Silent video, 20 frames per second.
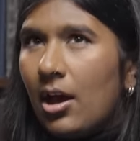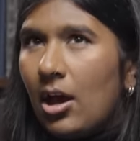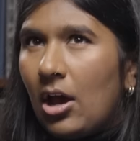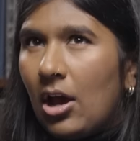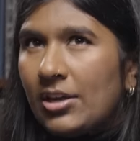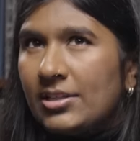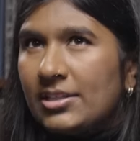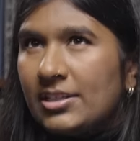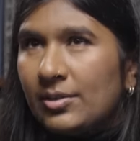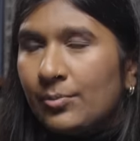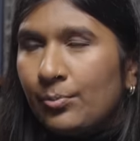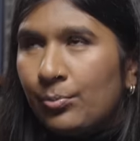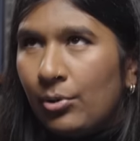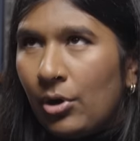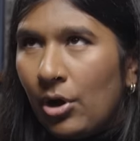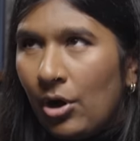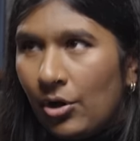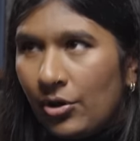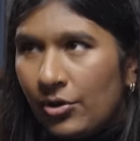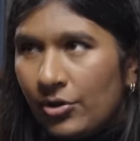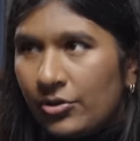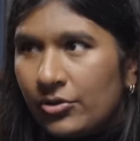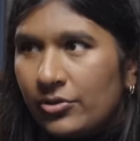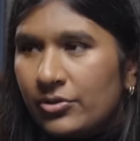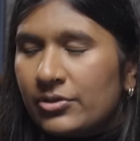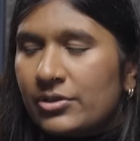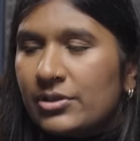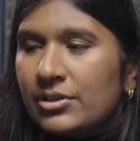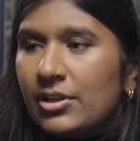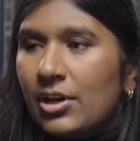I
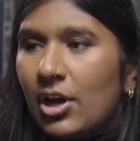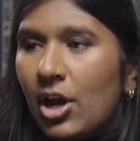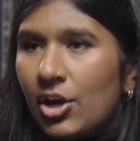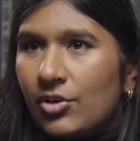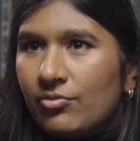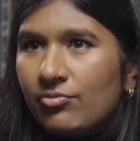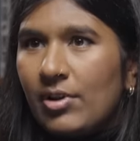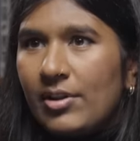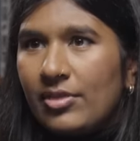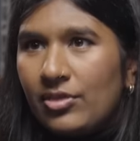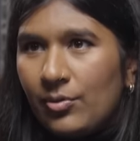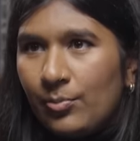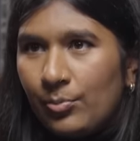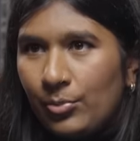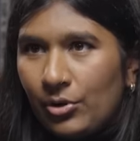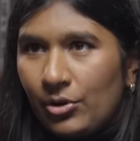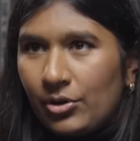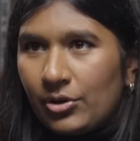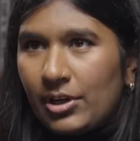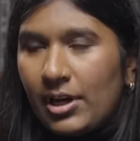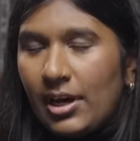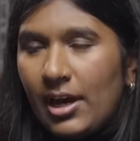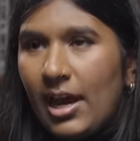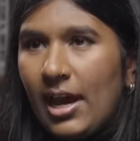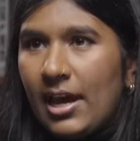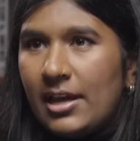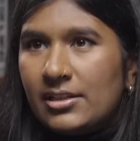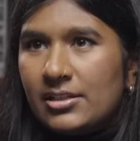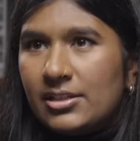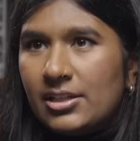suppose I read the book
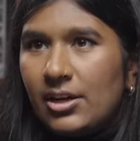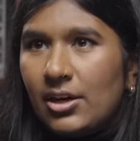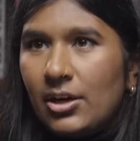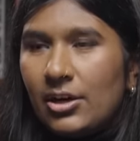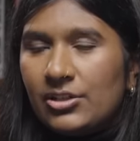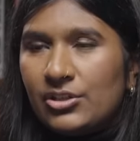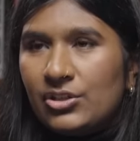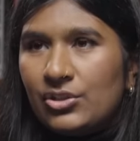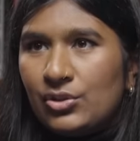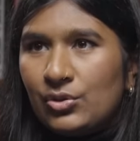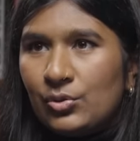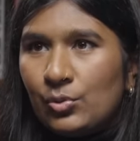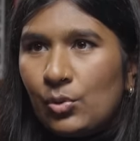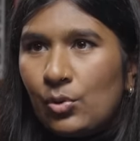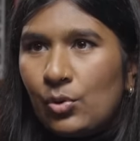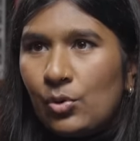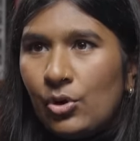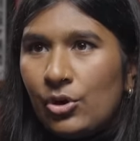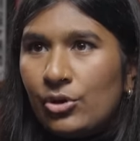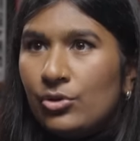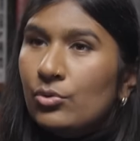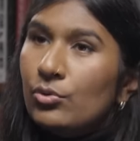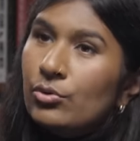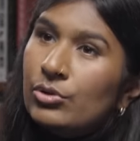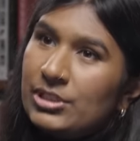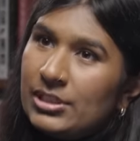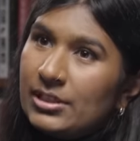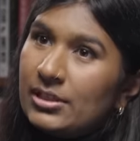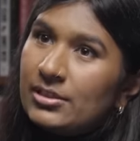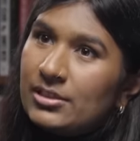and I saw an
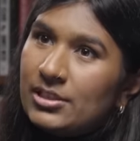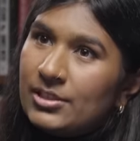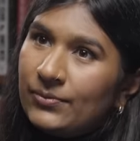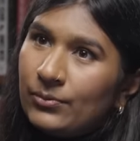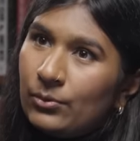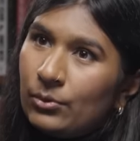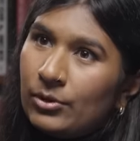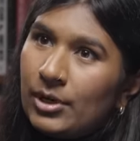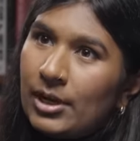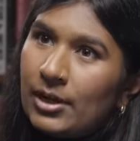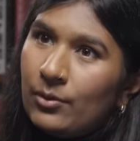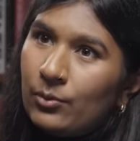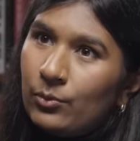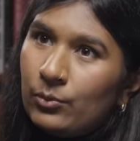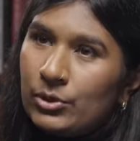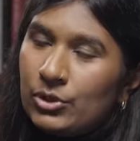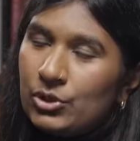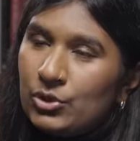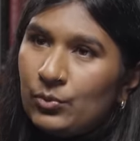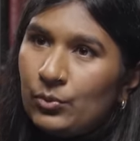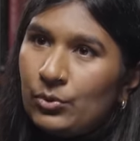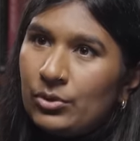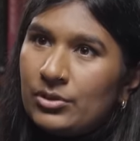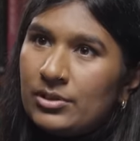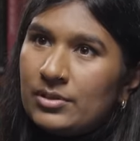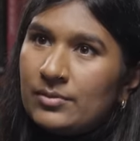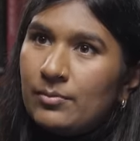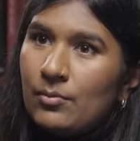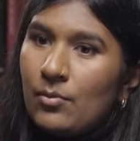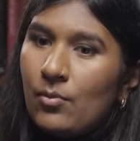audience for it, which
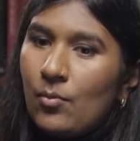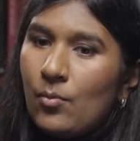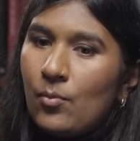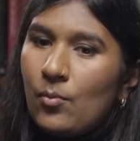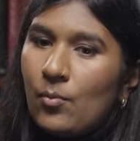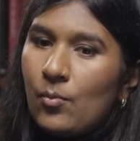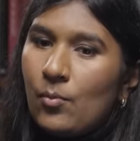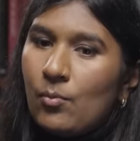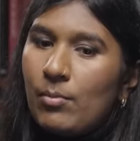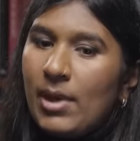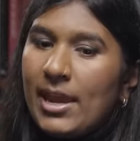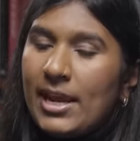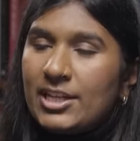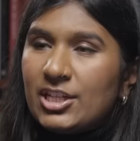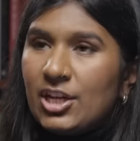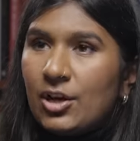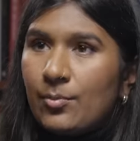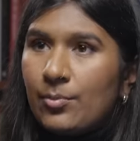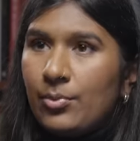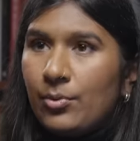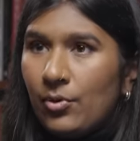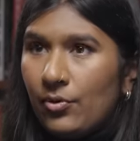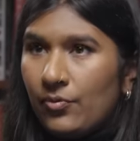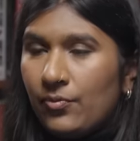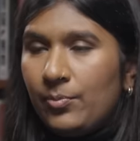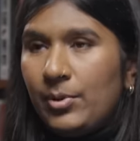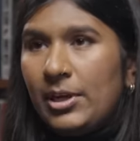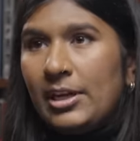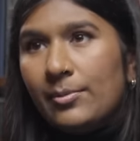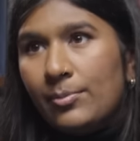was made up
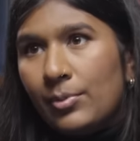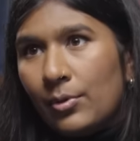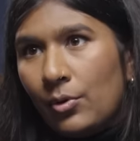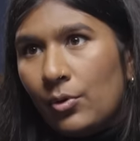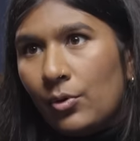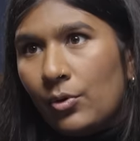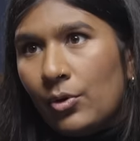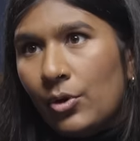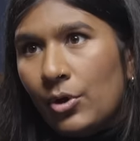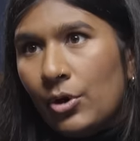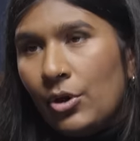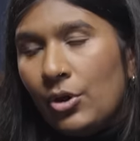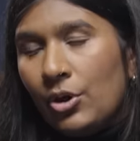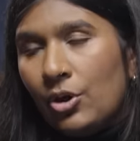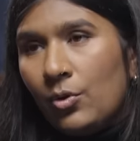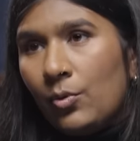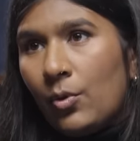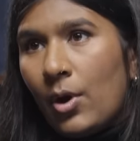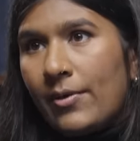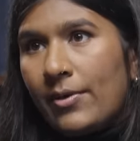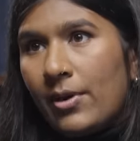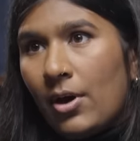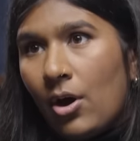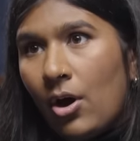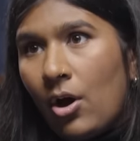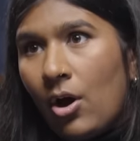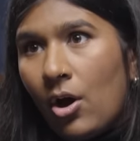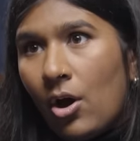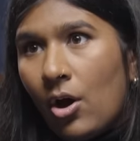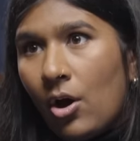of people who either
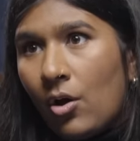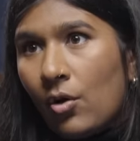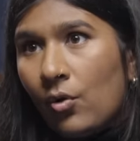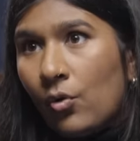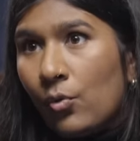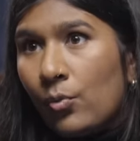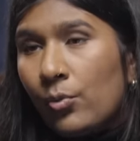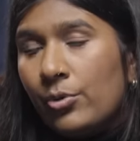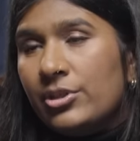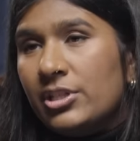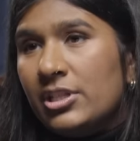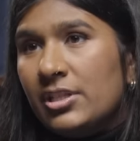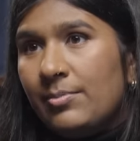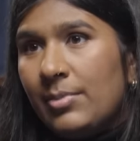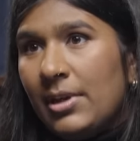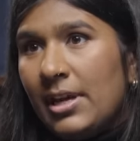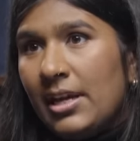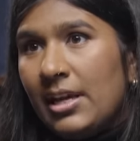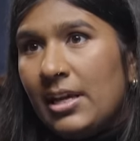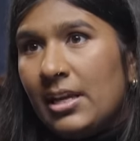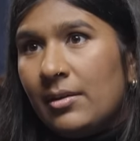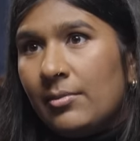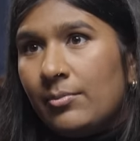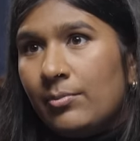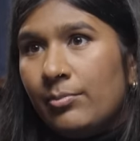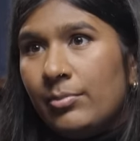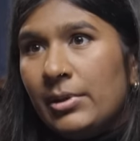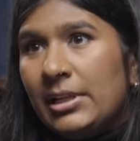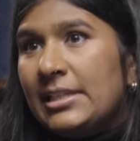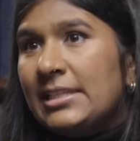are or want to be
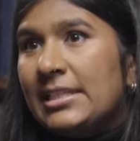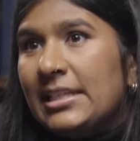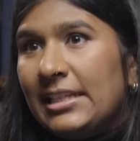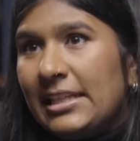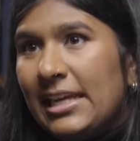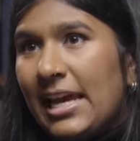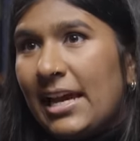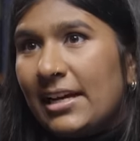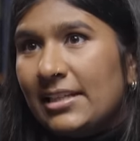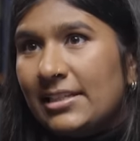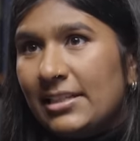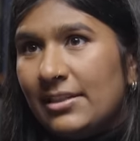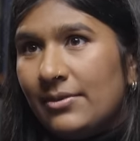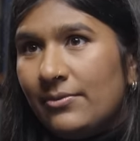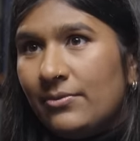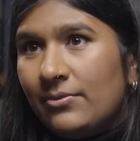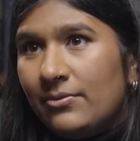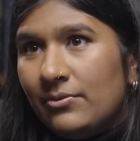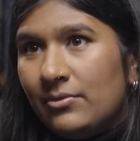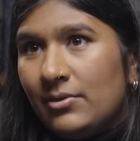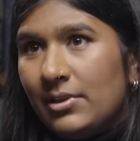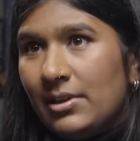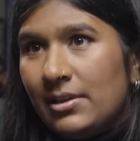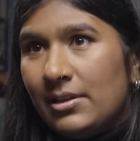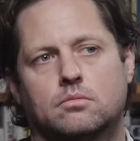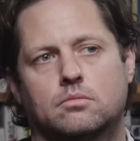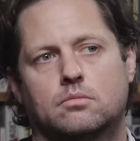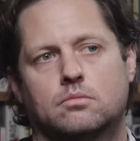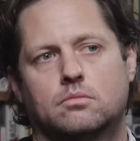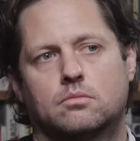politically active
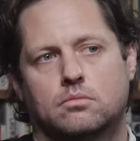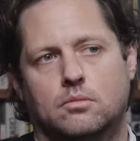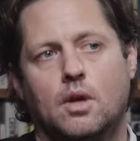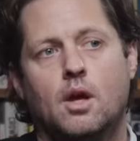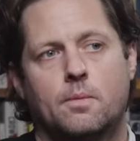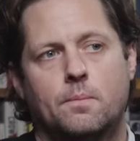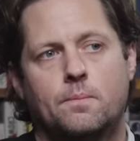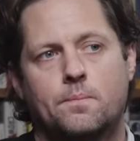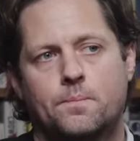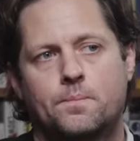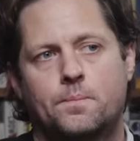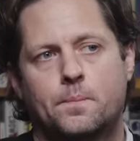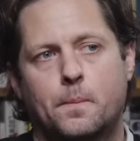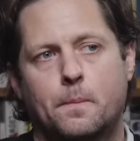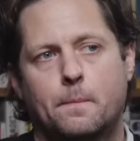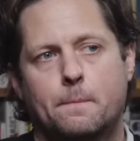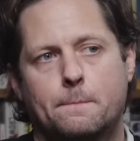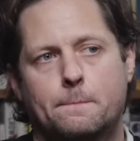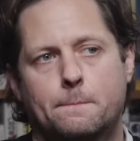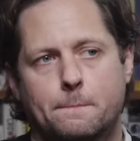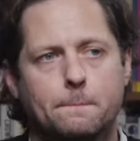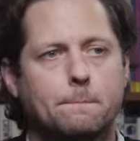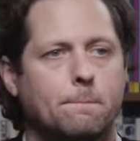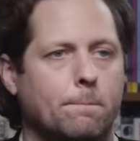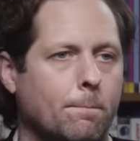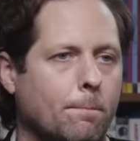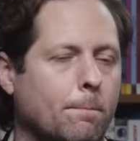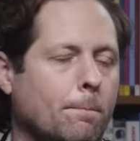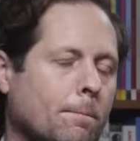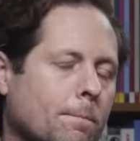in yeah. some way. Mm-hmm.
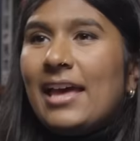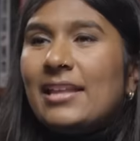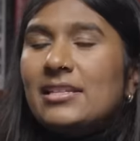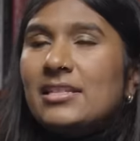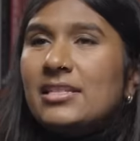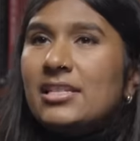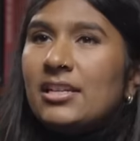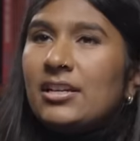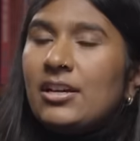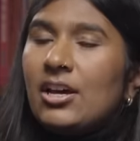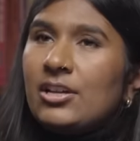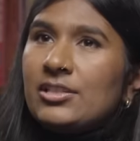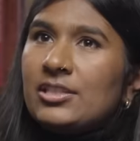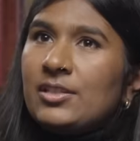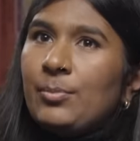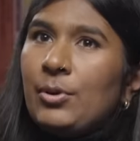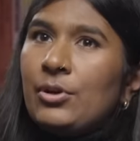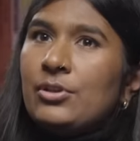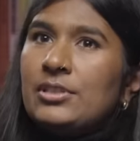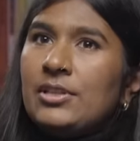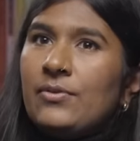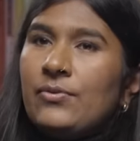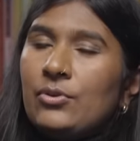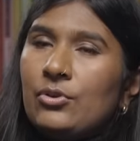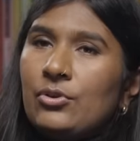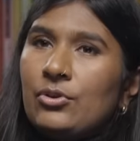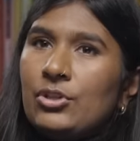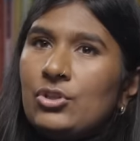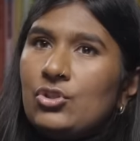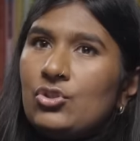And I suppose if
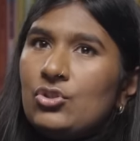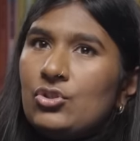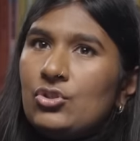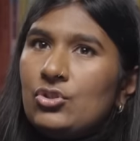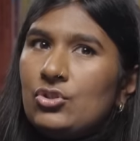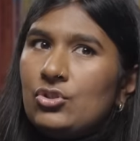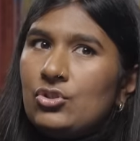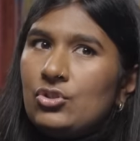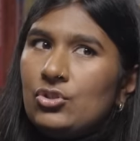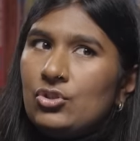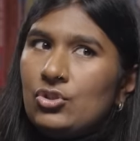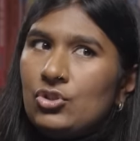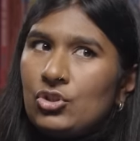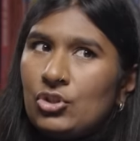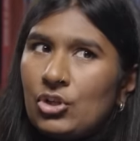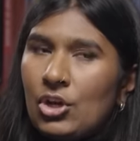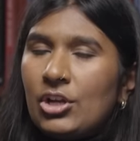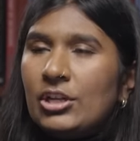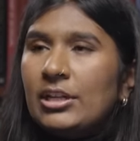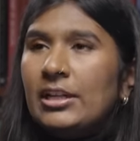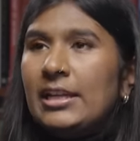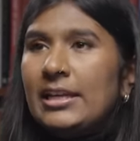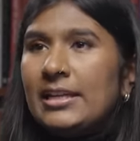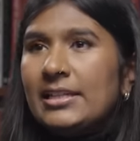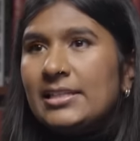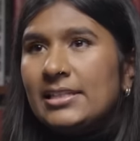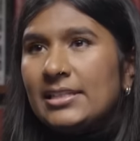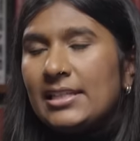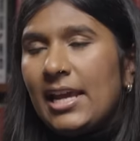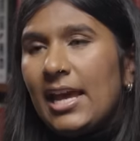you're a
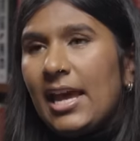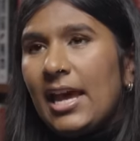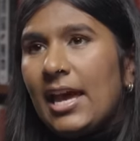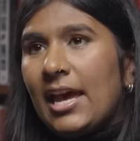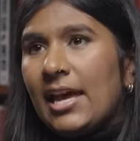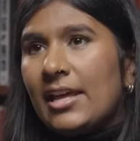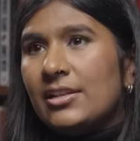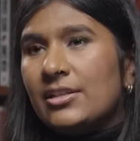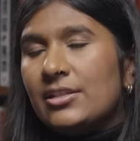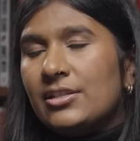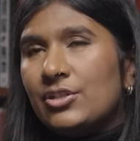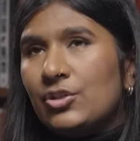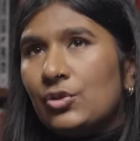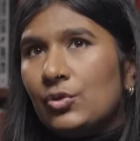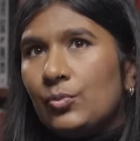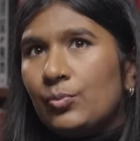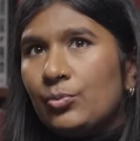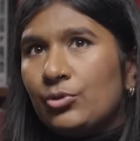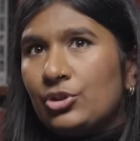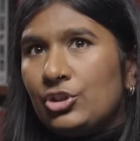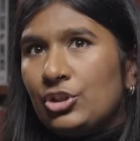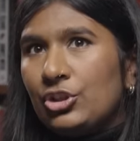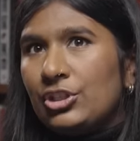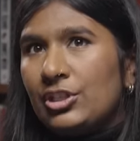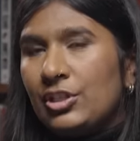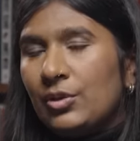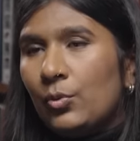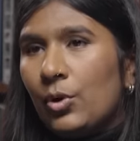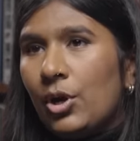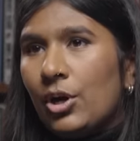journalist and you're
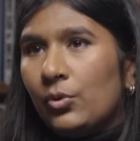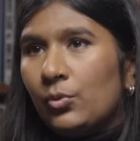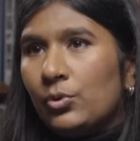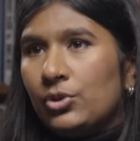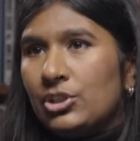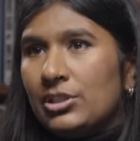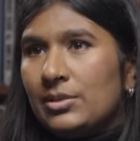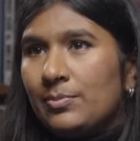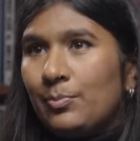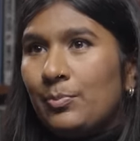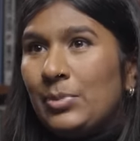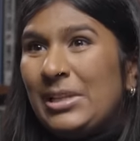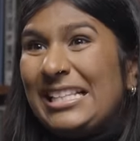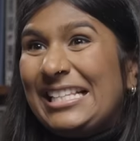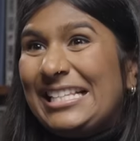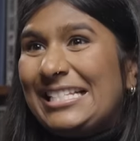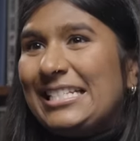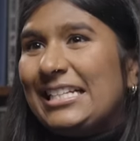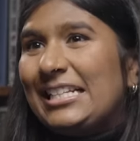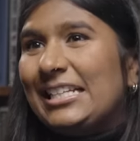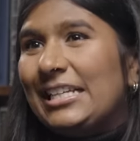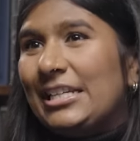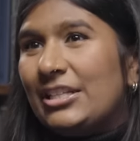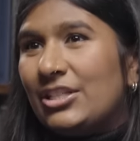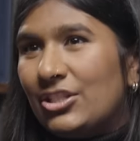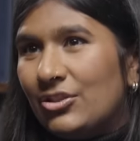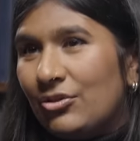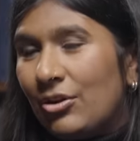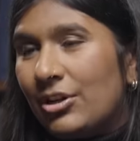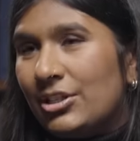producing work which is politically
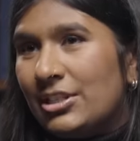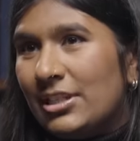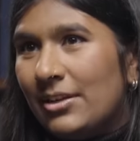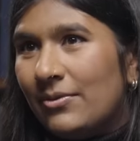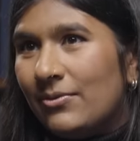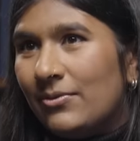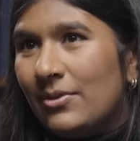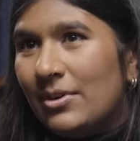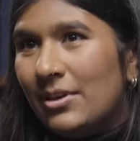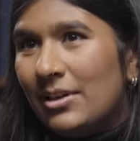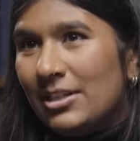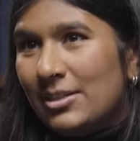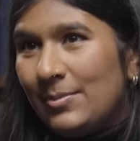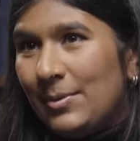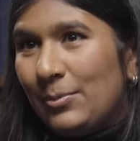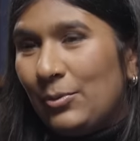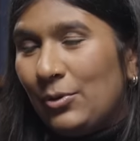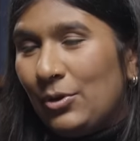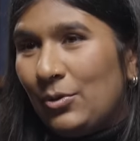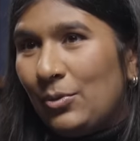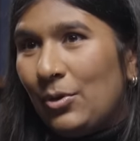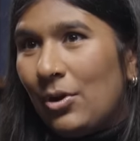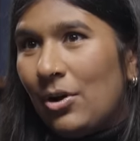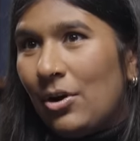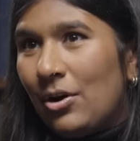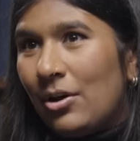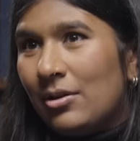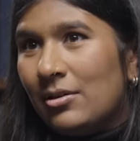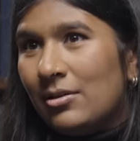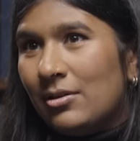instructive mm-hmm. to people who
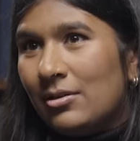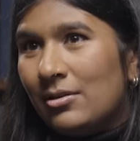are